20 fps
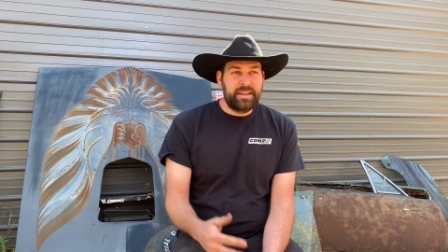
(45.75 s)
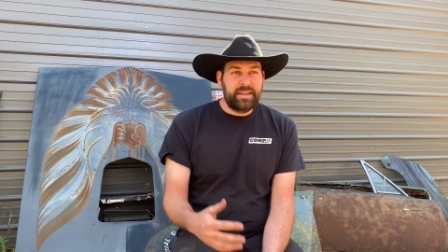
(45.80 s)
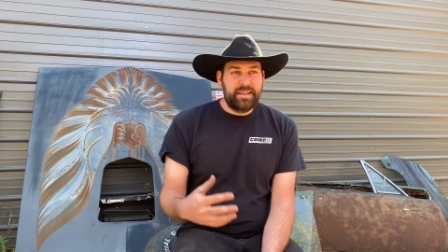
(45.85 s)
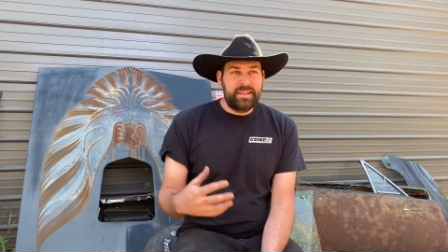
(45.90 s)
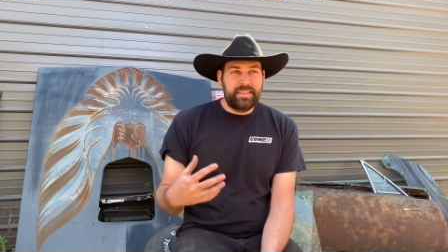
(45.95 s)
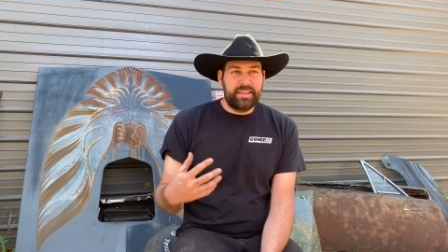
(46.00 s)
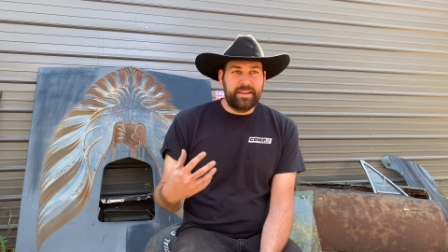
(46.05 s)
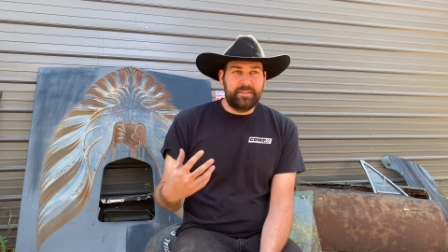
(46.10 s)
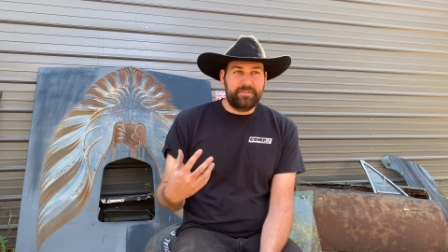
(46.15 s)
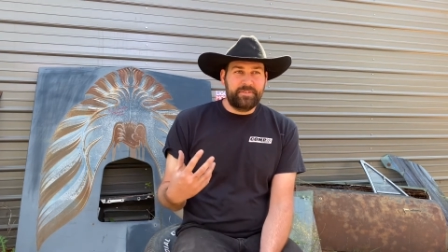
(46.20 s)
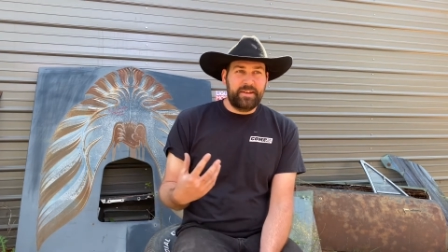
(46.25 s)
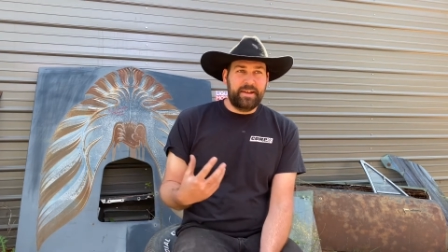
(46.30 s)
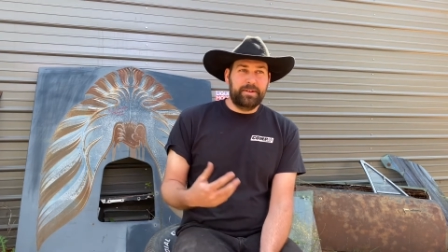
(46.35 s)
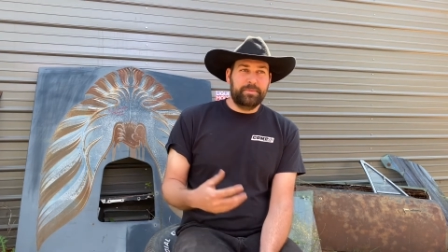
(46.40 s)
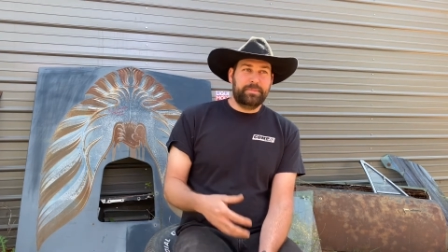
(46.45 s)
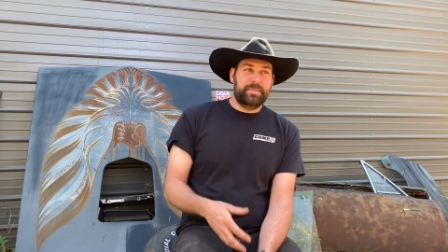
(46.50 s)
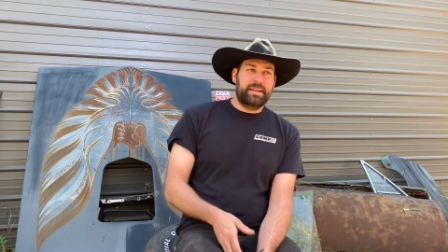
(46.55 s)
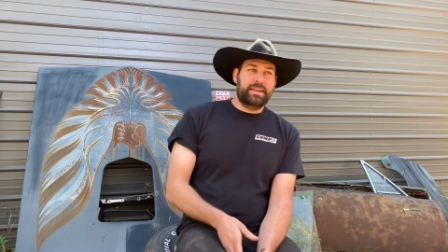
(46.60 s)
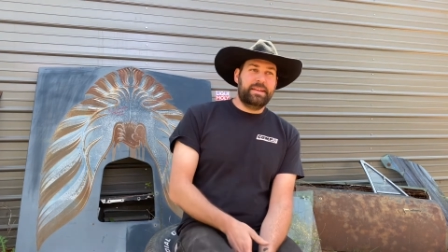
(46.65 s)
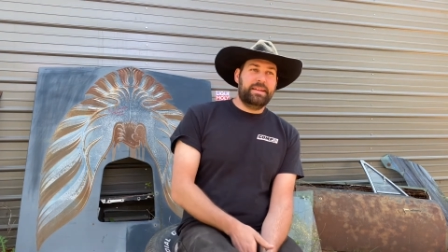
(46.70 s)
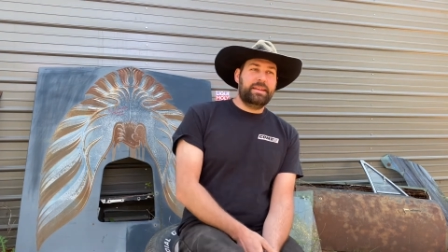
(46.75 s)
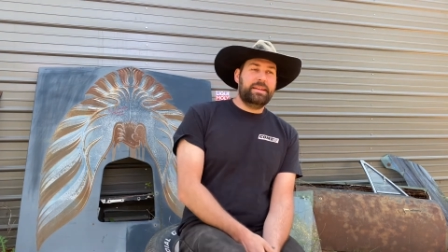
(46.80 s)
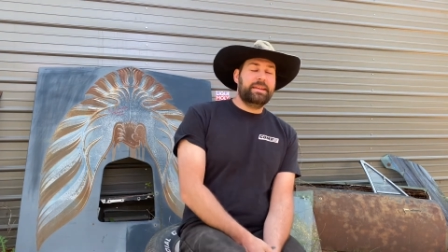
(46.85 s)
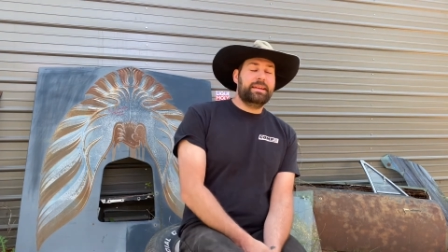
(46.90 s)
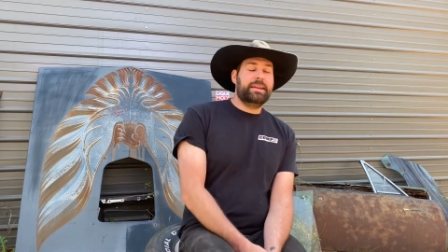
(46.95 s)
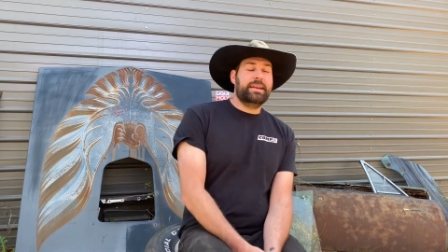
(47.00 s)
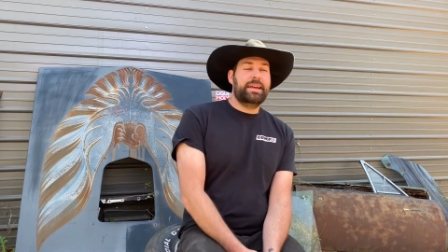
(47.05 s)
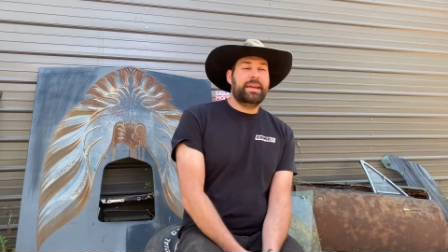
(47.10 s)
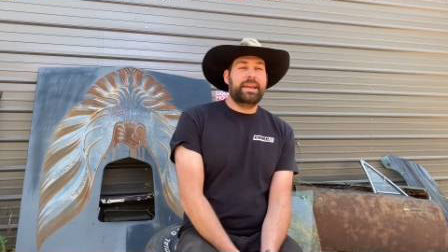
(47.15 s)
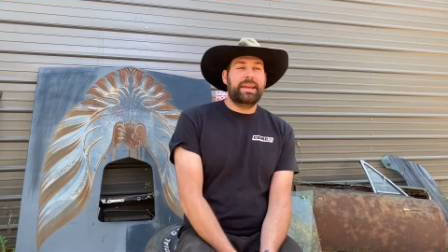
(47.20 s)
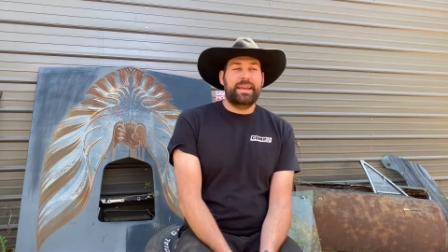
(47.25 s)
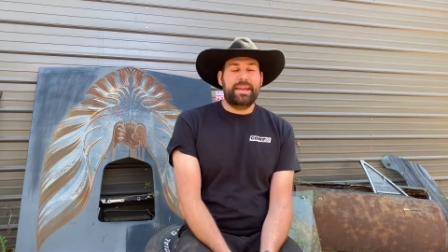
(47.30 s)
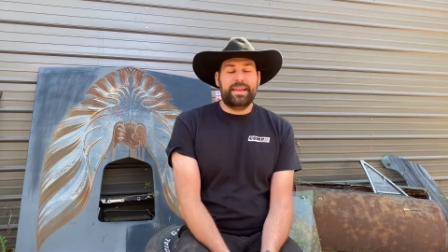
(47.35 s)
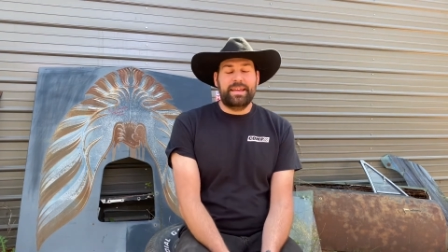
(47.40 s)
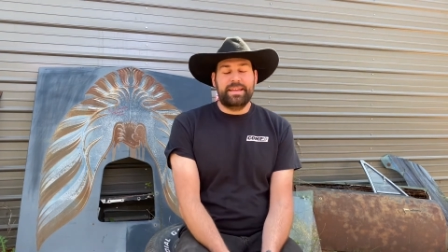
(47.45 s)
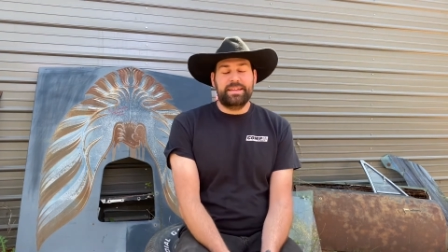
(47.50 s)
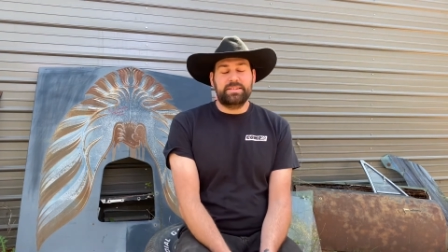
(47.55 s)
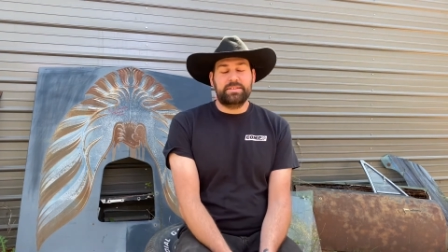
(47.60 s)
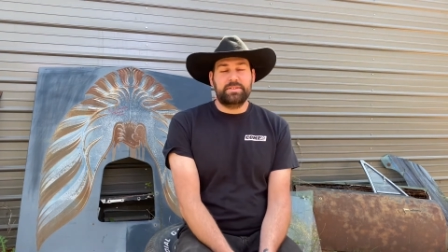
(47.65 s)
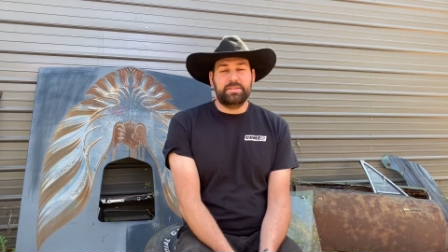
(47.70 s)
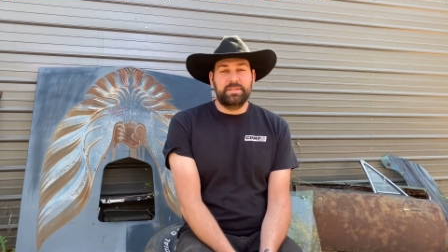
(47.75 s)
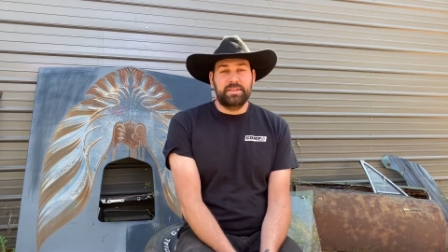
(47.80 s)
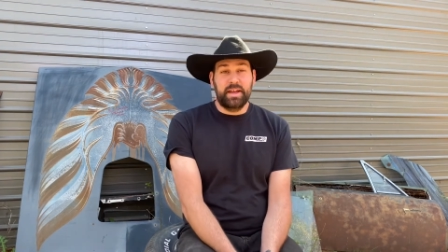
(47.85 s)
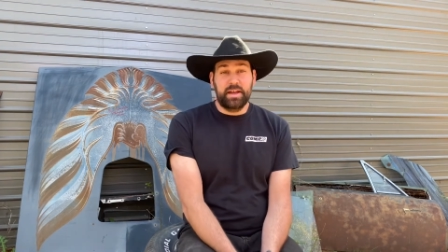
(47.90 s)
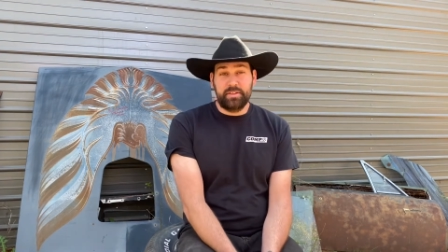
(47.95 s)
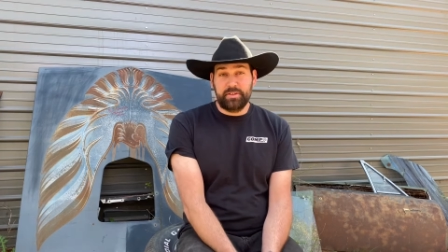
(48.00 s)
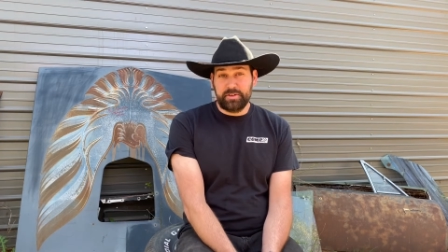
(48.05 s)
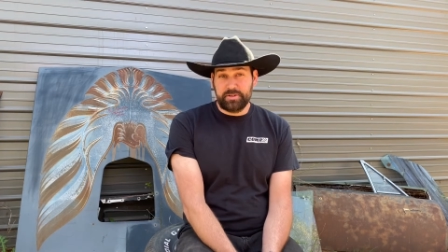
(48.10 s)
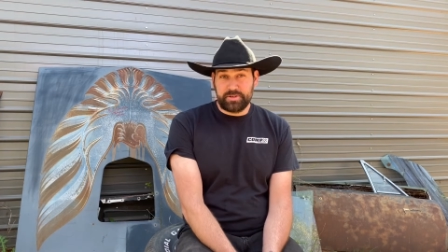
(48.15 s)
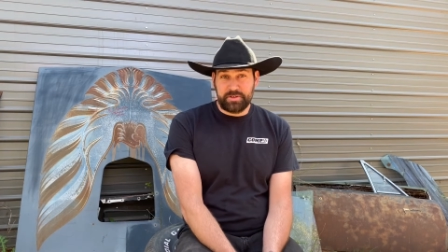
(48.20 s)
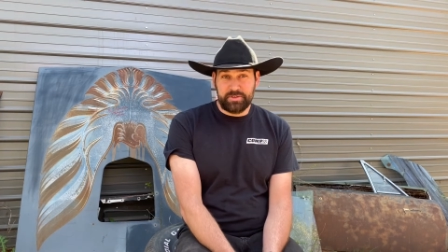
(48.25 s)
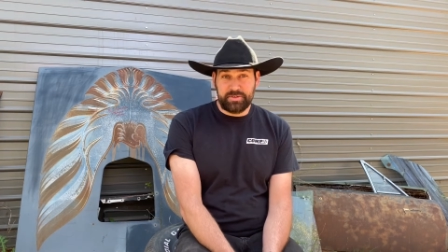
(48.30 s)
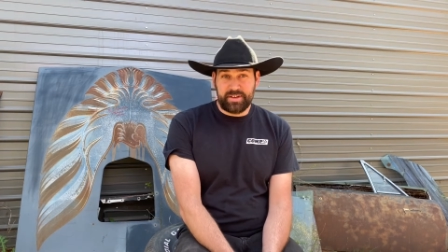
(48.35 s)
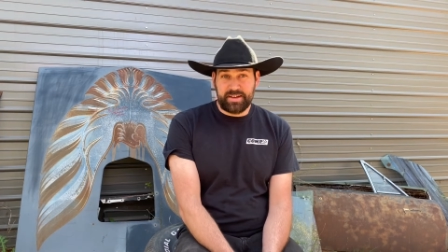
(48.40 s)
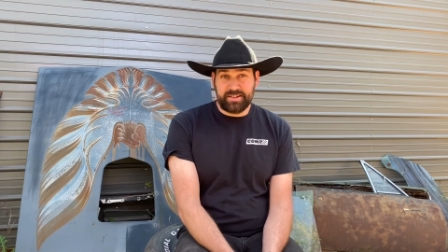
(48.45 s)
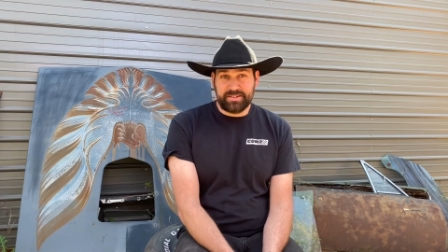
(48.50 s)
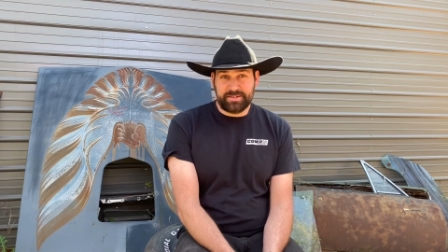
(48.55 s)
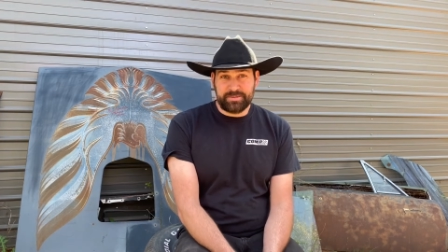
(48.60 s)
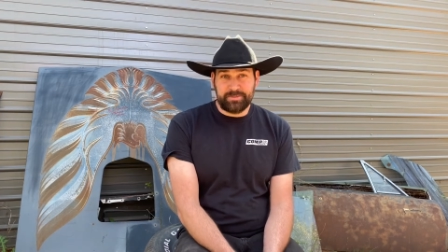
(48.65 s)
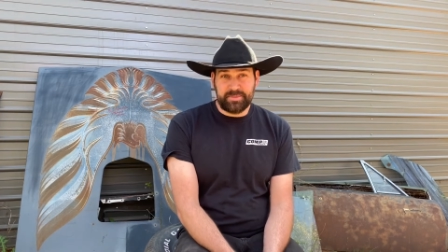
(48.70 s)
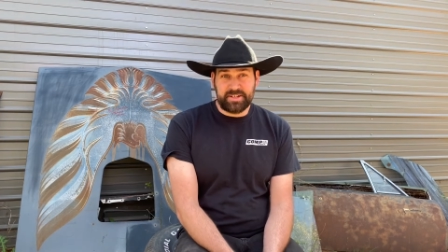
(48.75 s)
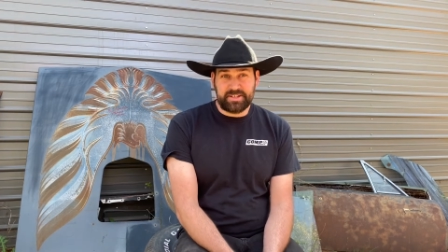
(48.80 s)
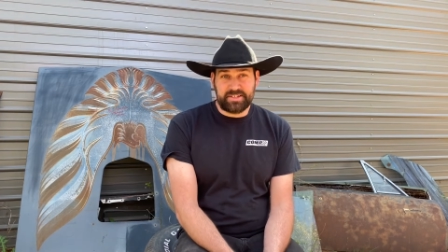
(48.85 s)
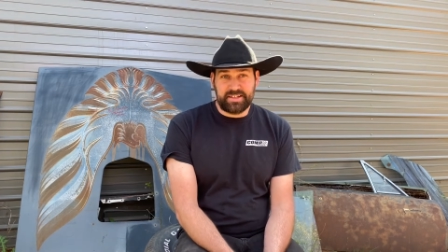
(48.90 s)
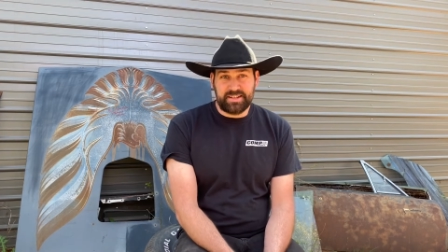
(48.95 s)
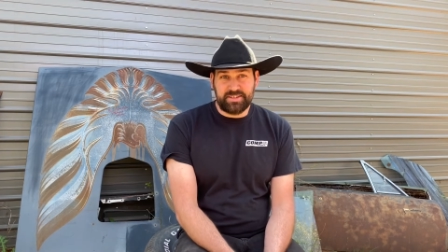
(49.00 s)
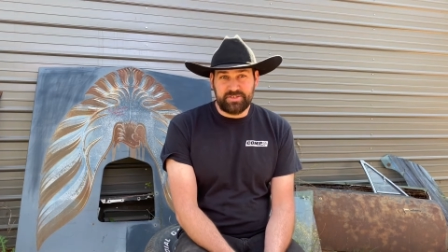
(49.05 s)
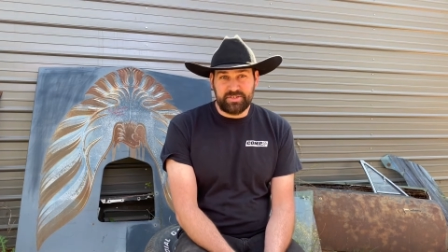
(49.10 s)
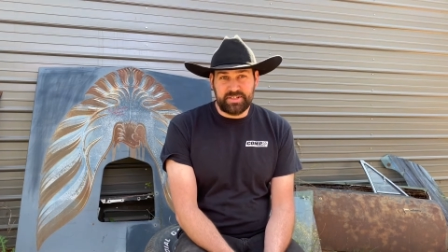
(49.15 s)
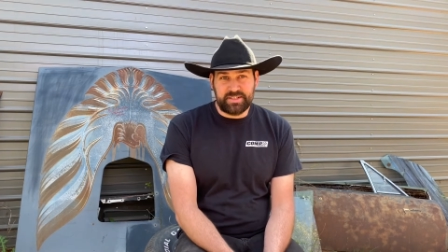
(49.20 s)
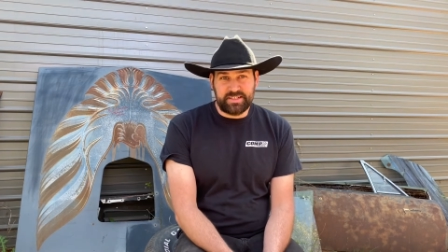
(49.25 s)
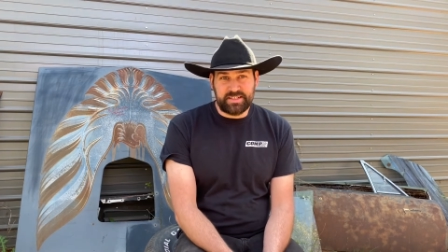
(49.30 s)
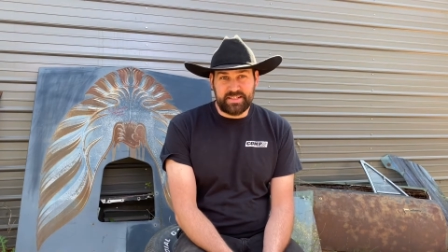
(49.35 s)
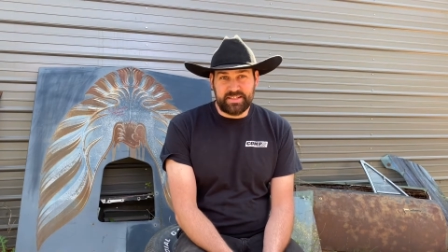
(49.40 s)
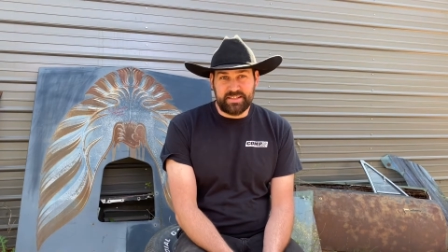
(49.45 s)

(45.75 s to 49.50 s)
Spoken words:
They found me another 2000 Mustang GT.